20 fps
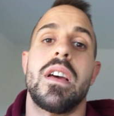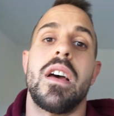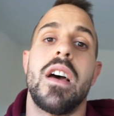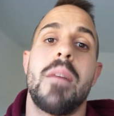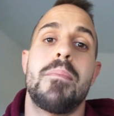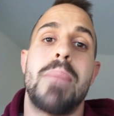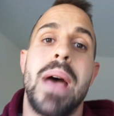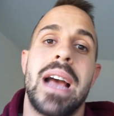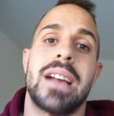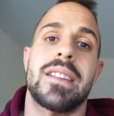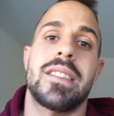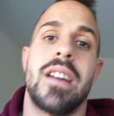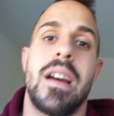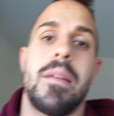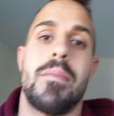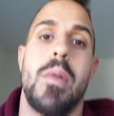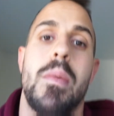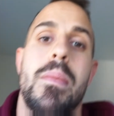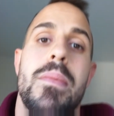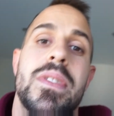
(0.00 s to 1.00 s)
back
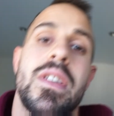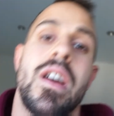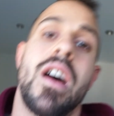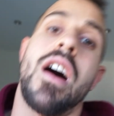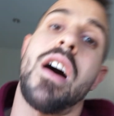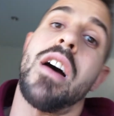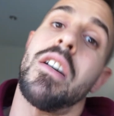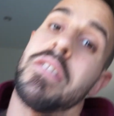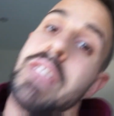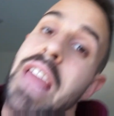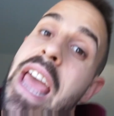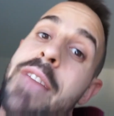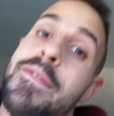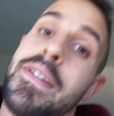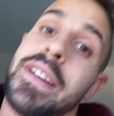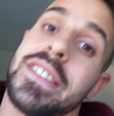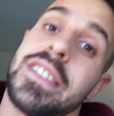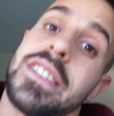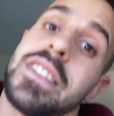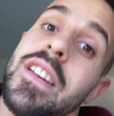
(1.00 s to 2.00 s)
tighten problems, are the hip
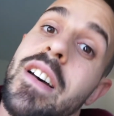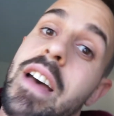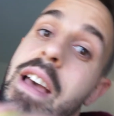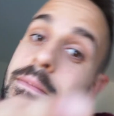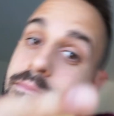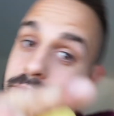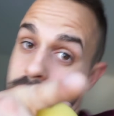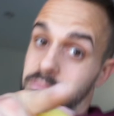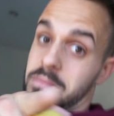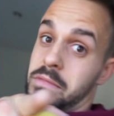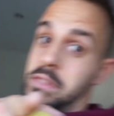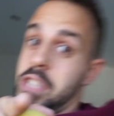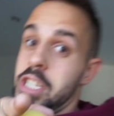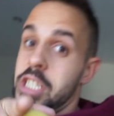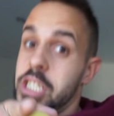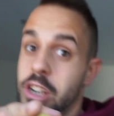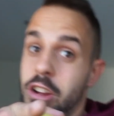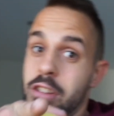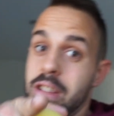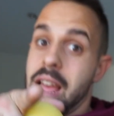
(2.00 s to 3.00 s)
flexors are tight. Did
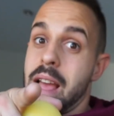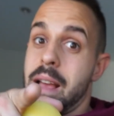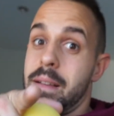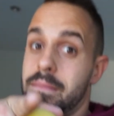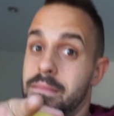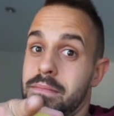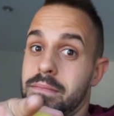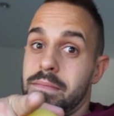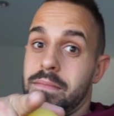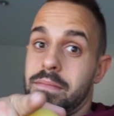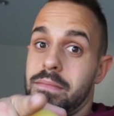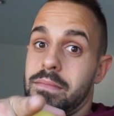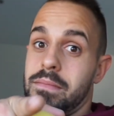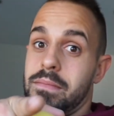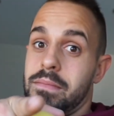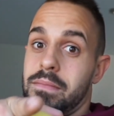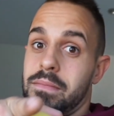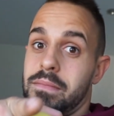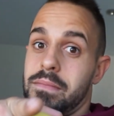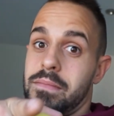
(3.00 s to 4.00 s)
you know that?
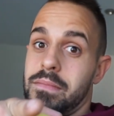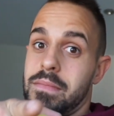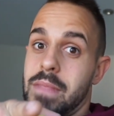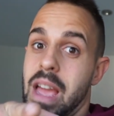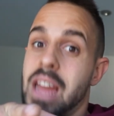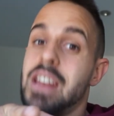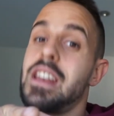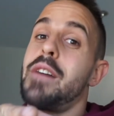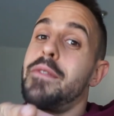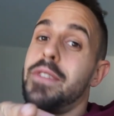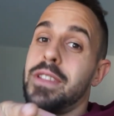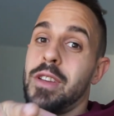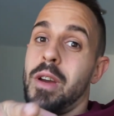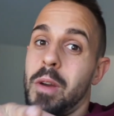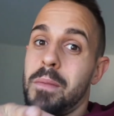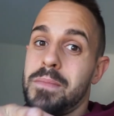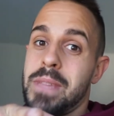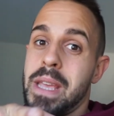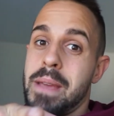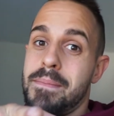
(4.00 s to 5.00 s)
Another
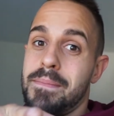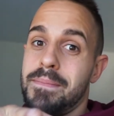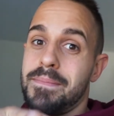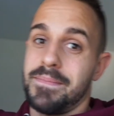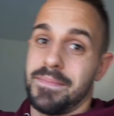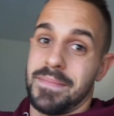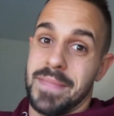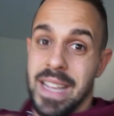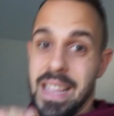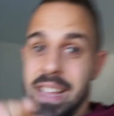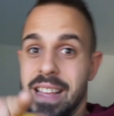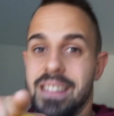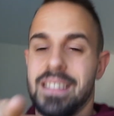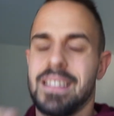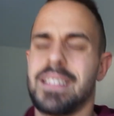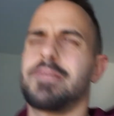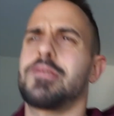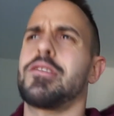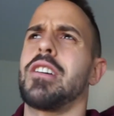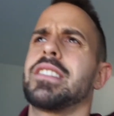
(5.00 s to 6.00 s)
top tip.
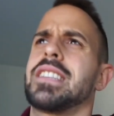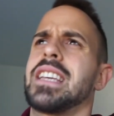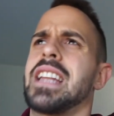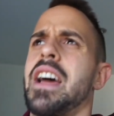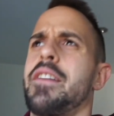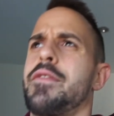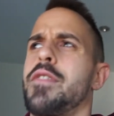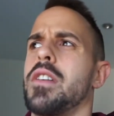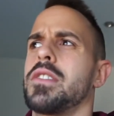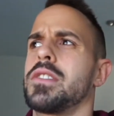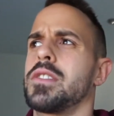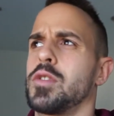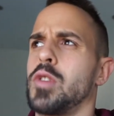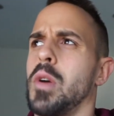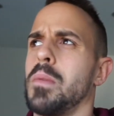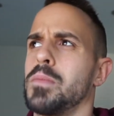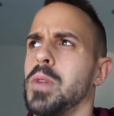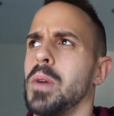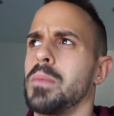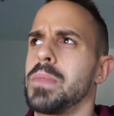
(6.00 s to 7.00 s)
Try and say that fast.
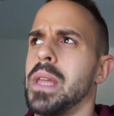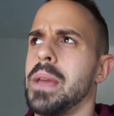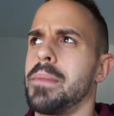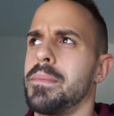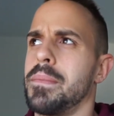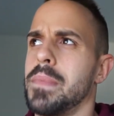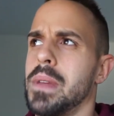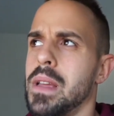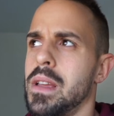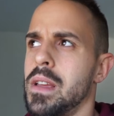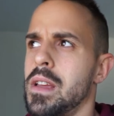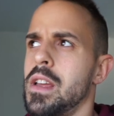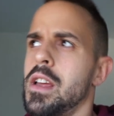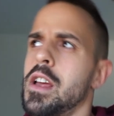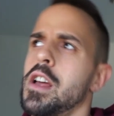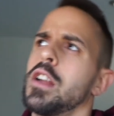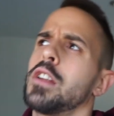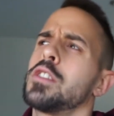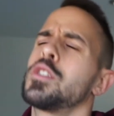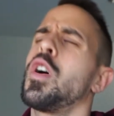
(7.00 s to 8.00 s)
Tom top tip.
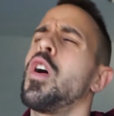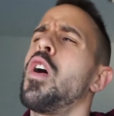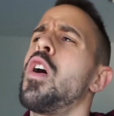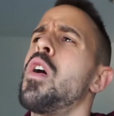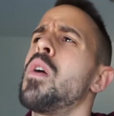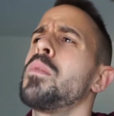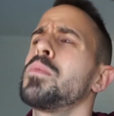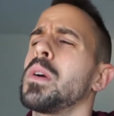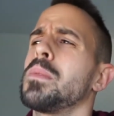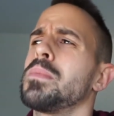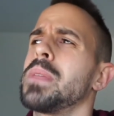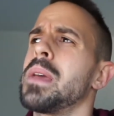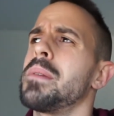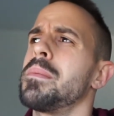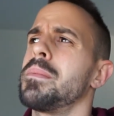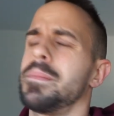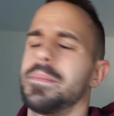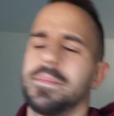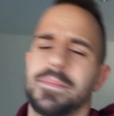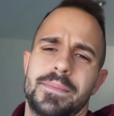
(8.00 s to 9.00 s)
Tom top
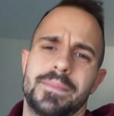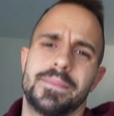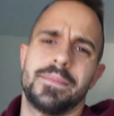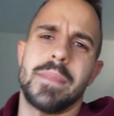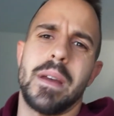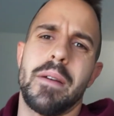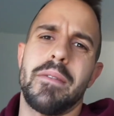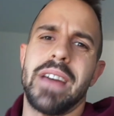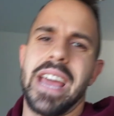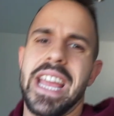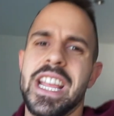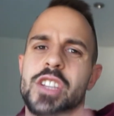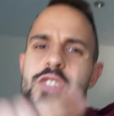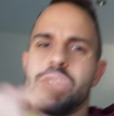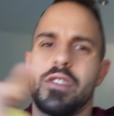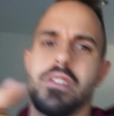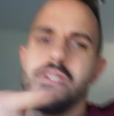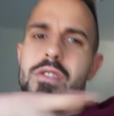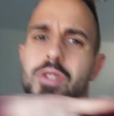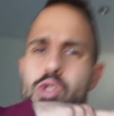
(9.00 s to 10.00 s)
tip. Oh, my
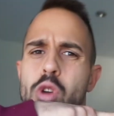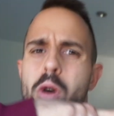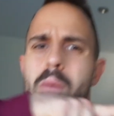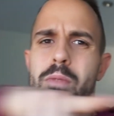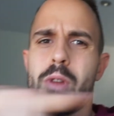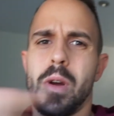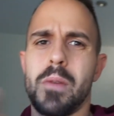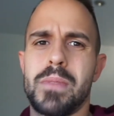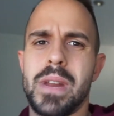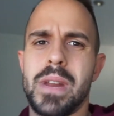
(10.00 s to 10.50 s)
intro. Tom top